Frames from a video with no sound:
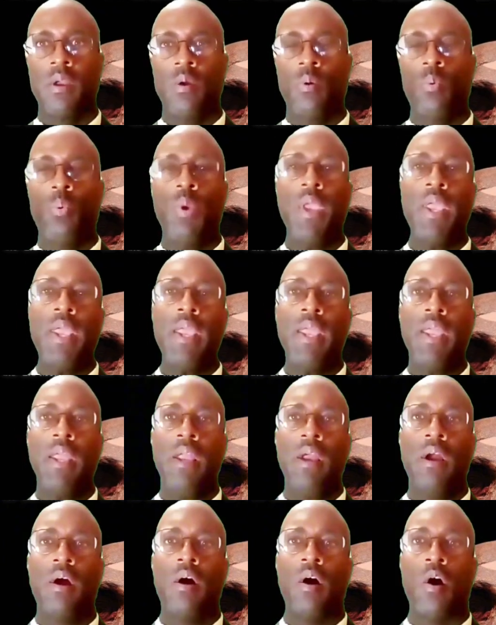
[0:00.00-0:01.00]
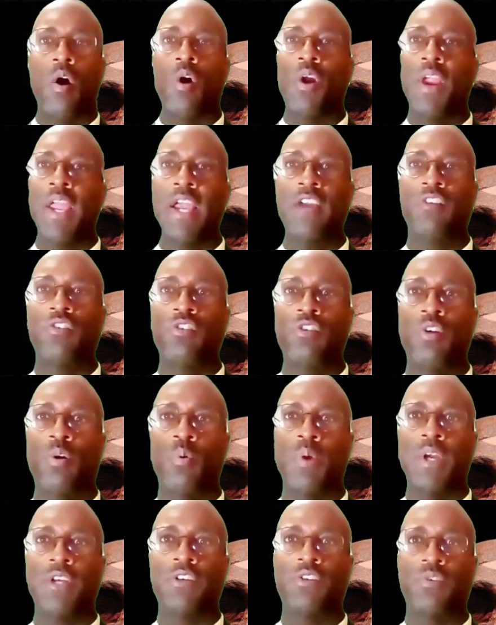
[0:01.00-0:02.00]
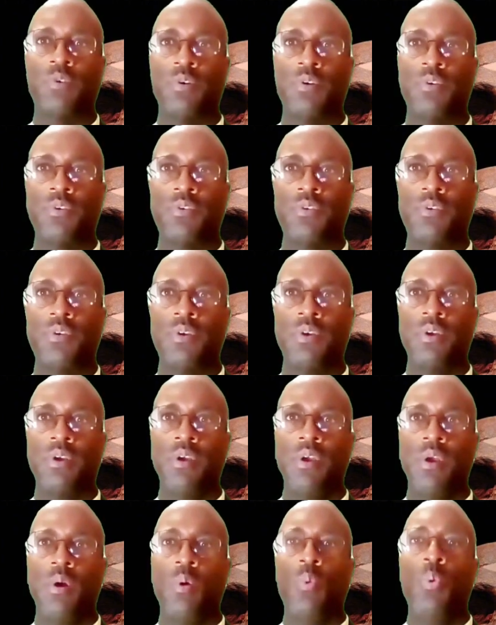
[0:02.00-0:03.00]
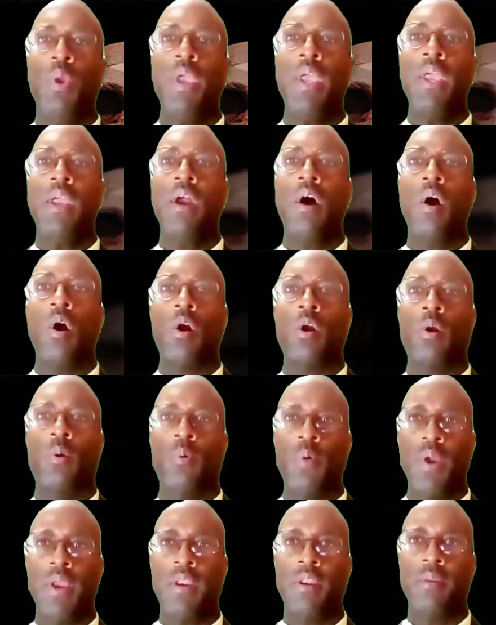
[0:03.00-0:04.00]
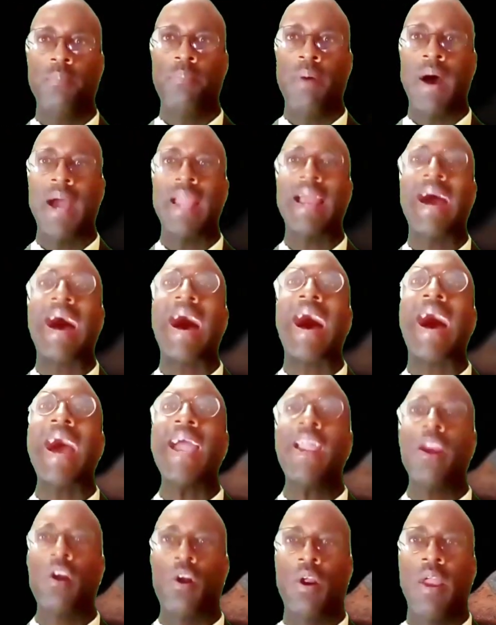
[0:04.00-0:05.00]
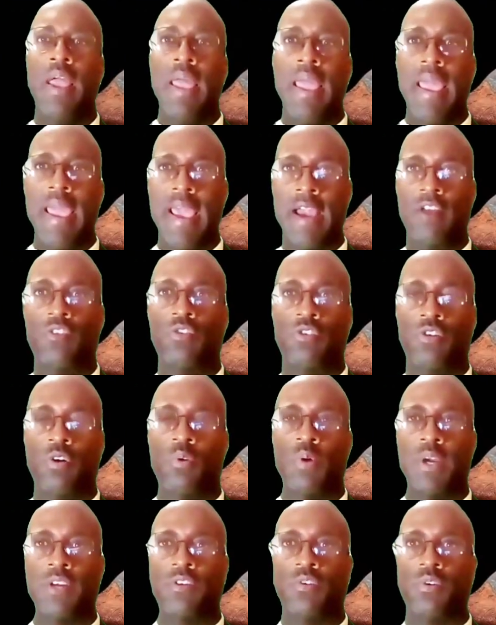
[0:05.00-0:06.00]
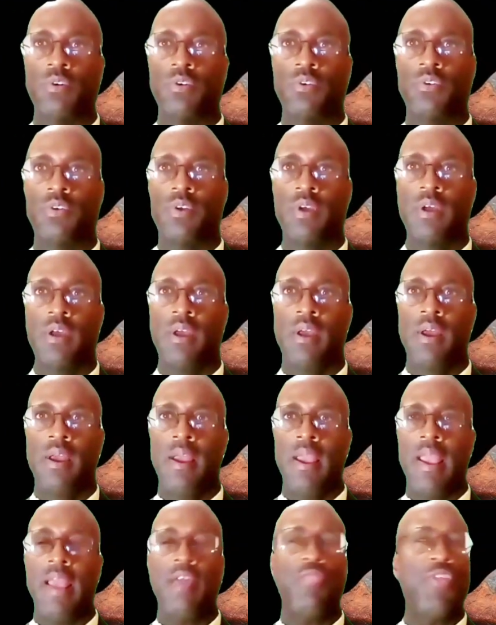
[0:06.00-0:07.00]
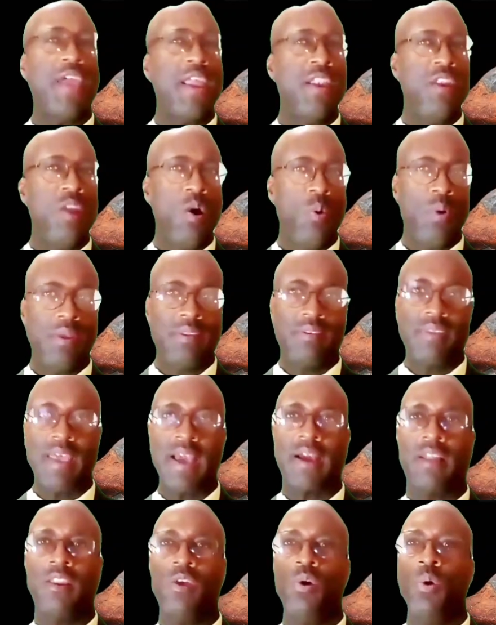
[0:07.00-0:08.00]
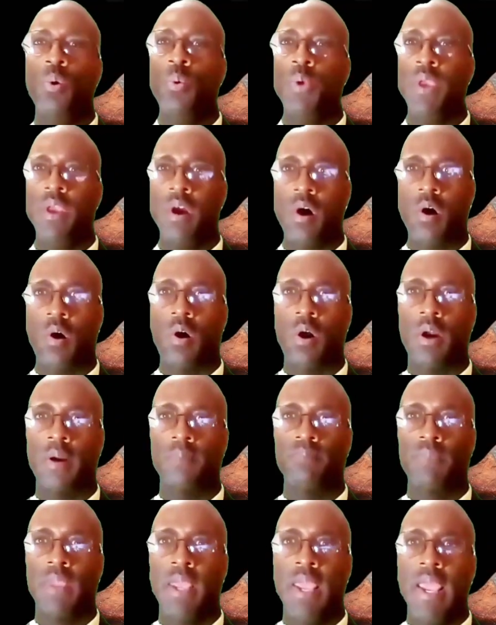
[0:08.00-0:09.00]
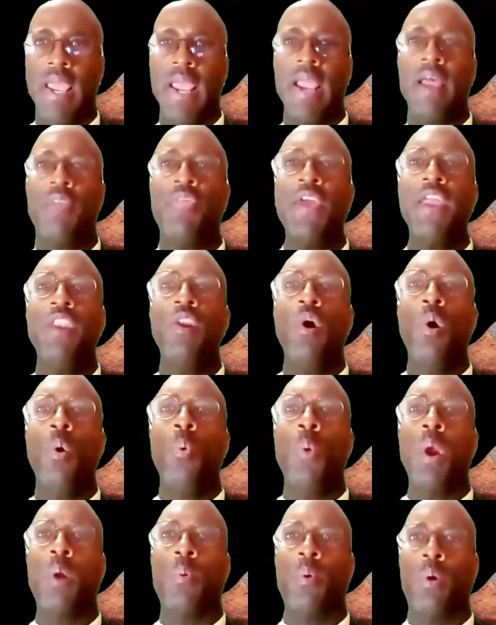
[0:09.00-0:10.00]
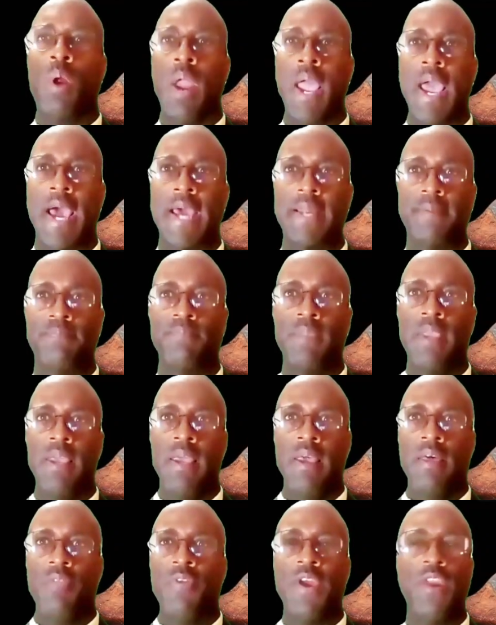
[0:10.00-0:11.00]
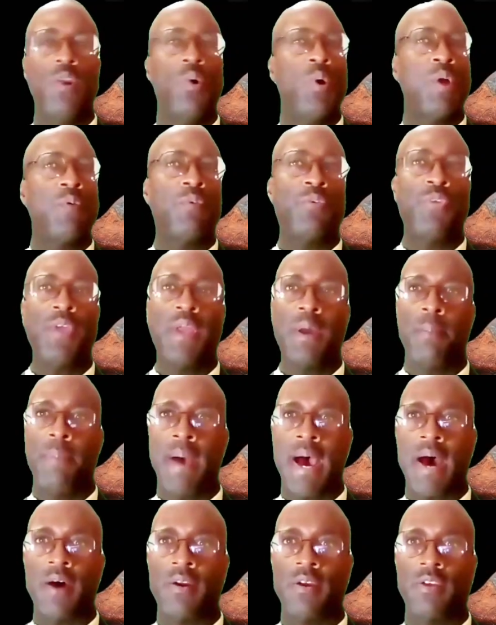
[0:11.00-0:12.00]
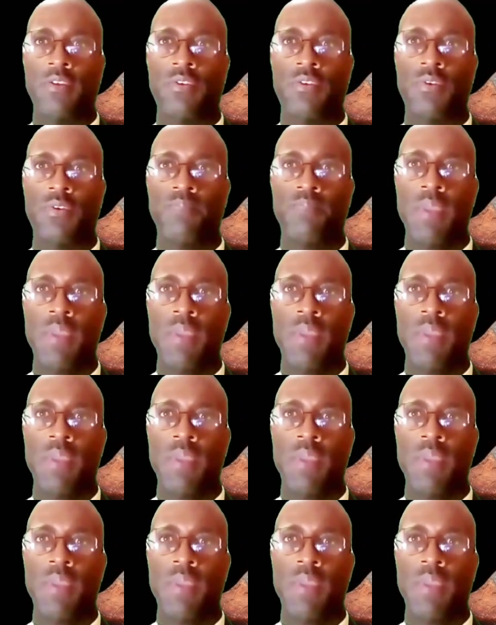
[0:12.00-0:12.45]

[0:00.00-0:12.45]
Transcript: We are extraterrestrials. We are created by higher extraterrestrials. And they know exactly who we are. And they know where we're at. They know everything about us